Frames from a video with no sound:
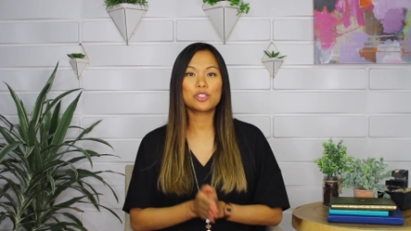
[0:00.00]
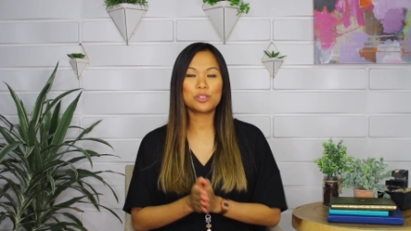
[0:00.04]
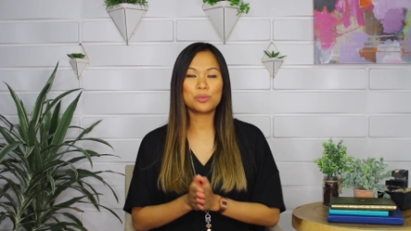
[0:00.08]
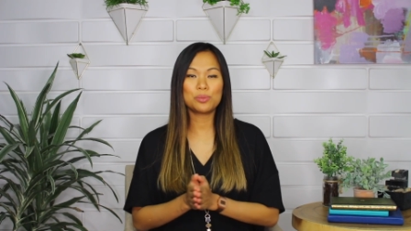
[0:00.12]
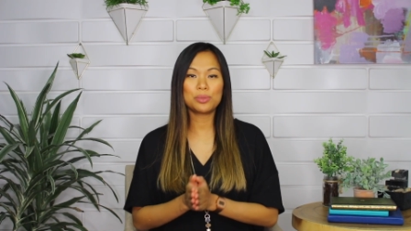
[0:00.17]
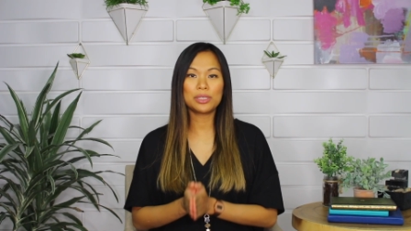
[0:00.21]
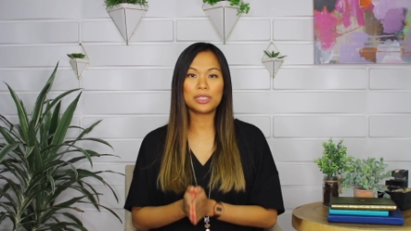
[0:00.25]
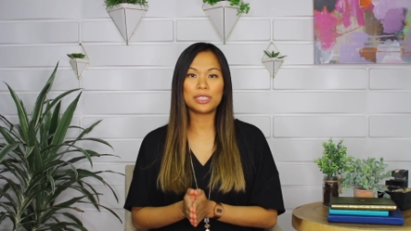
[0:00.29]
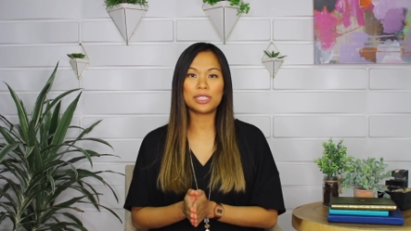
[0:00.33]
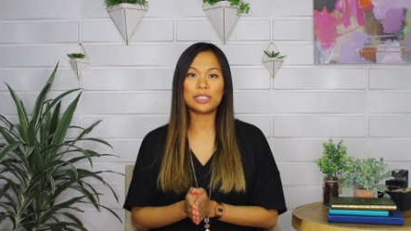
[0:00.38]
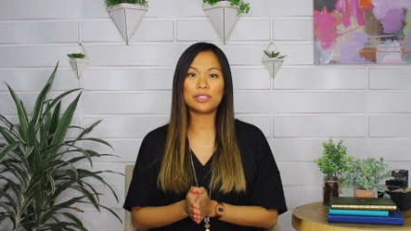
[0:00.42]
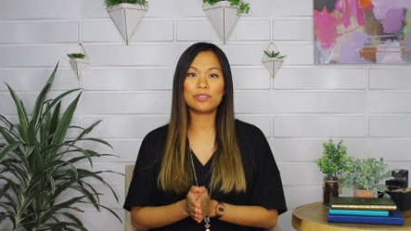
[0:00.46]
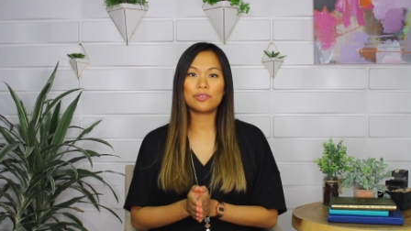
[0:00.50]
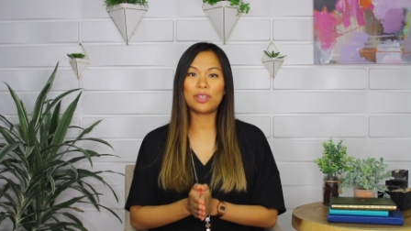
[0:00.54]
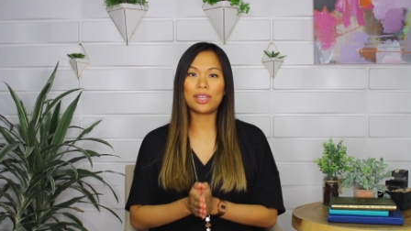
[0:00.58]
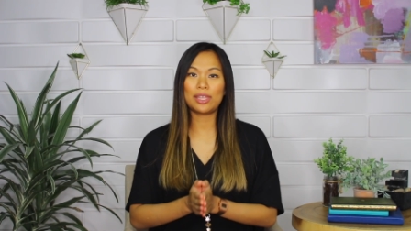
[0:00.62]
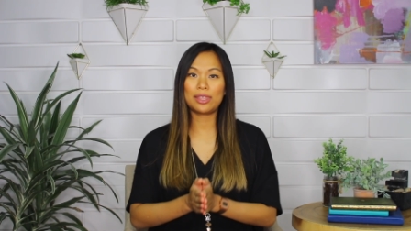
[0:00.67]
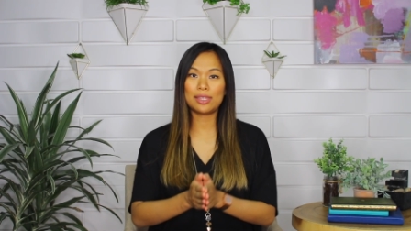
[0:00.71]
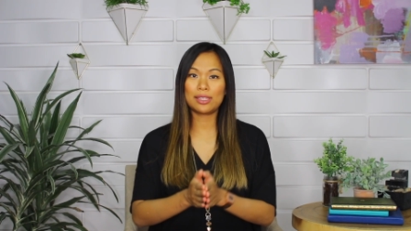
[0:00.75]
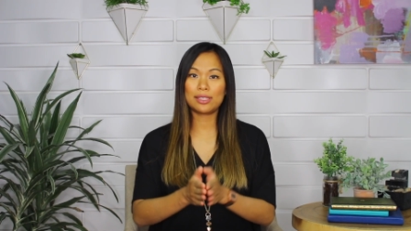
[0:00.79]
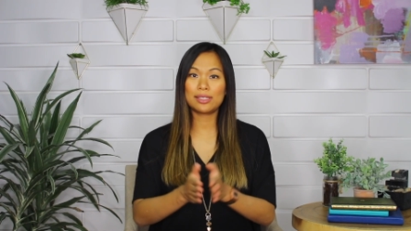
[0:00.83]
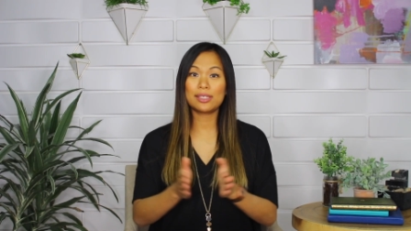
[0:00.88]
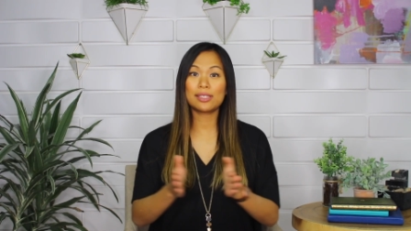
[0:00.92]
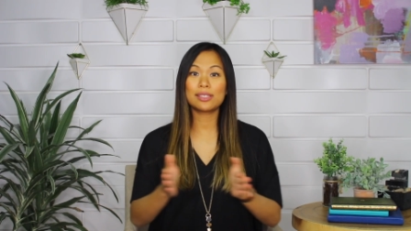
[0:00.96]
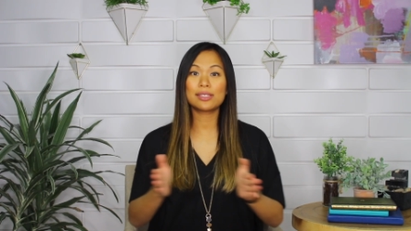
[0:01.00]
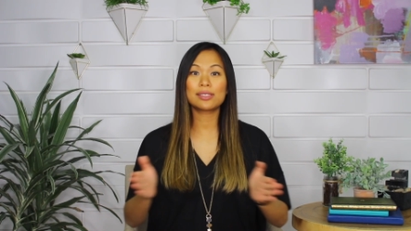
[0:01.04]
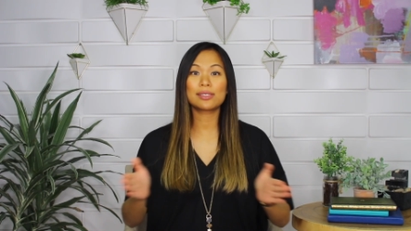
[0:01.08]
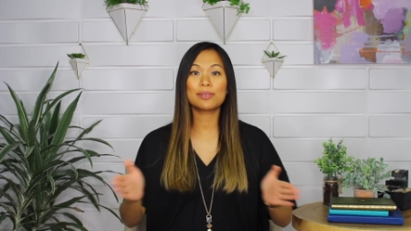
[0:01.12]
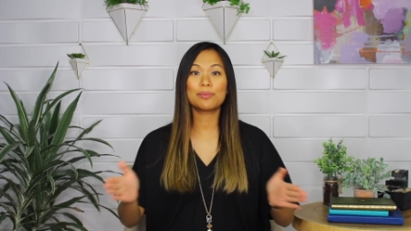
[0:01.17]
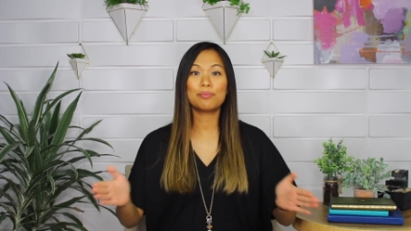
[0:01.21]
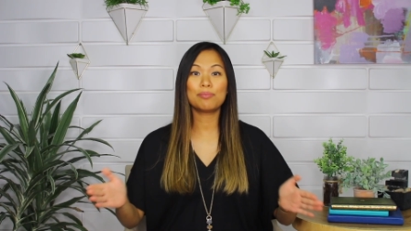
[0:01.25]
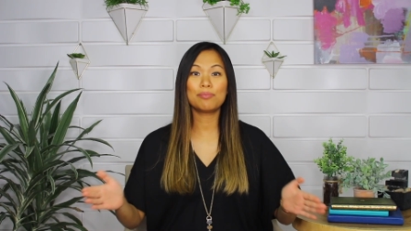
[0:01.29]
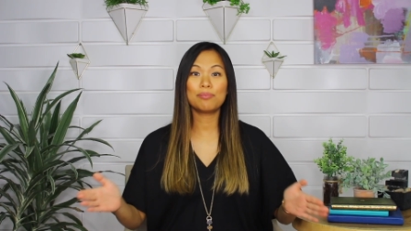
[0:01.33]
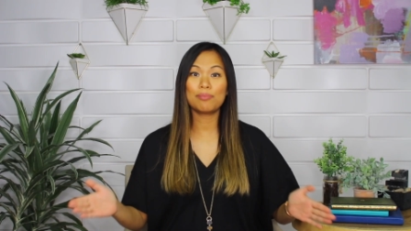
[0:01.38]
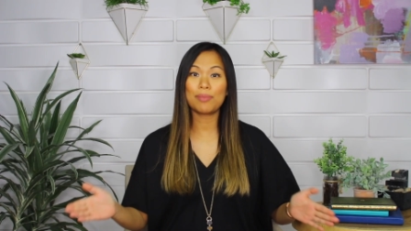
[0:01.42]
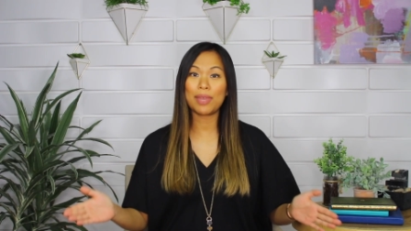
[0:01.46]
to believe, and this is
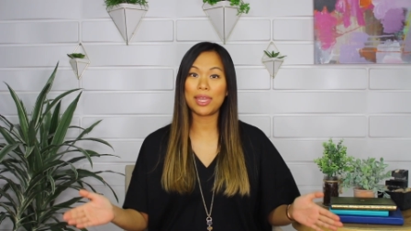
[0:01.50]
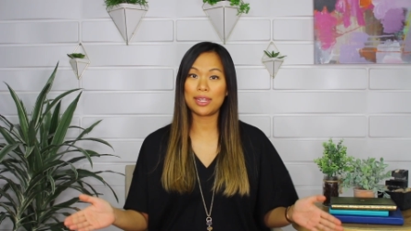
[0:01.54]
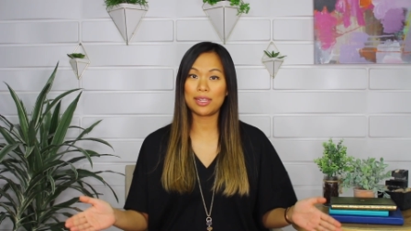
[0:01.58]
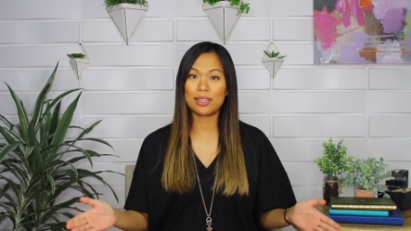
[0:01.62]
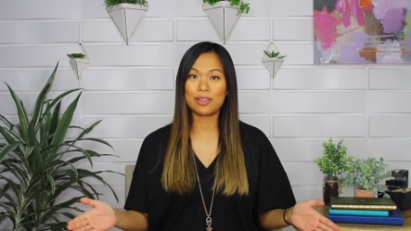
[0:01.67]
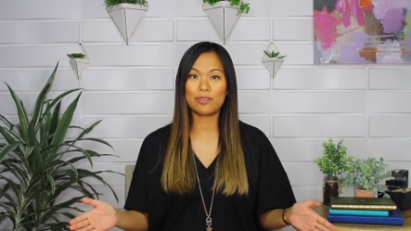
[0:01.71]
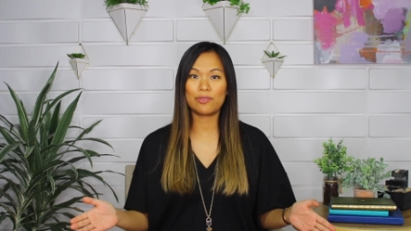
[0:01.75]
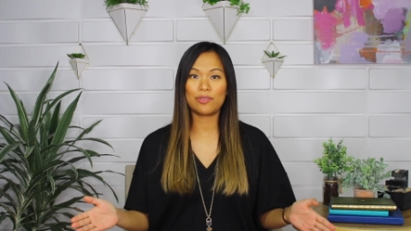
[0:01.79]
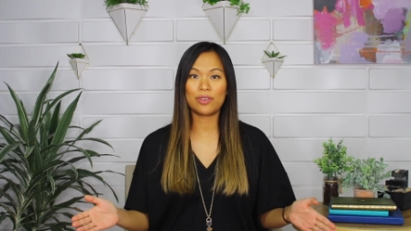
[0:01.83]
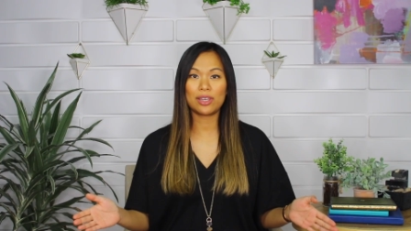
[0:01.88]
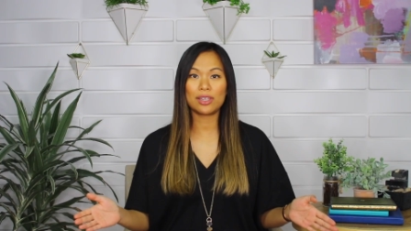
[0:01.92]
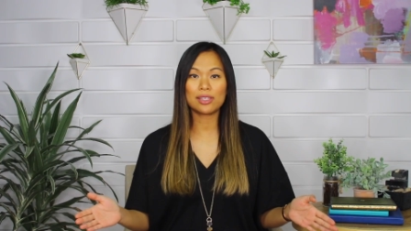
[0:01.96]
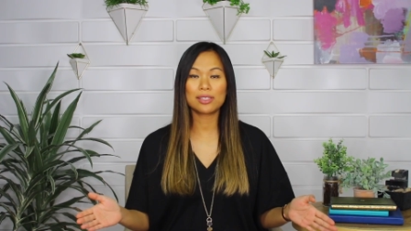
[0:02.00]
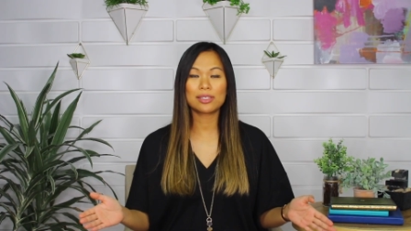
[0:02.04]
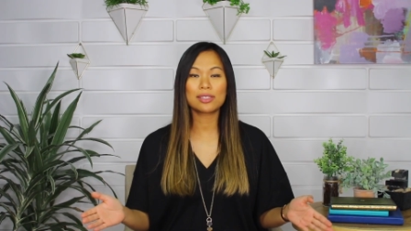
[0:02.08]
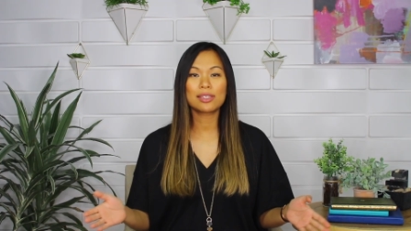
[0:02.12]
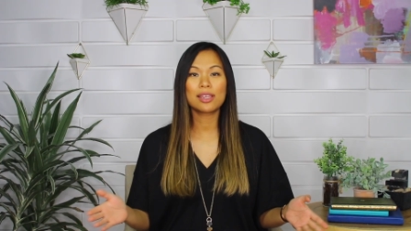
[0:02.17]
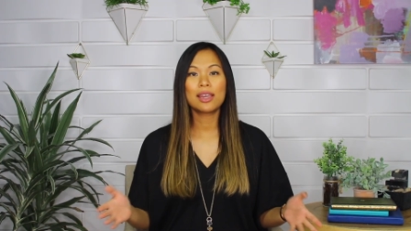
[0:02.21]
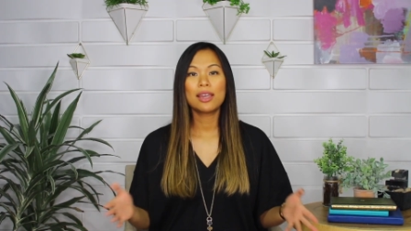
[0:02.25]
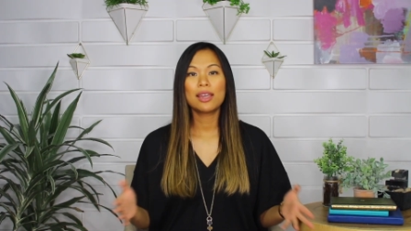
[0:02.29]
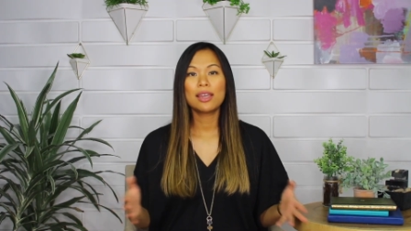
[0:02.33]
many of us,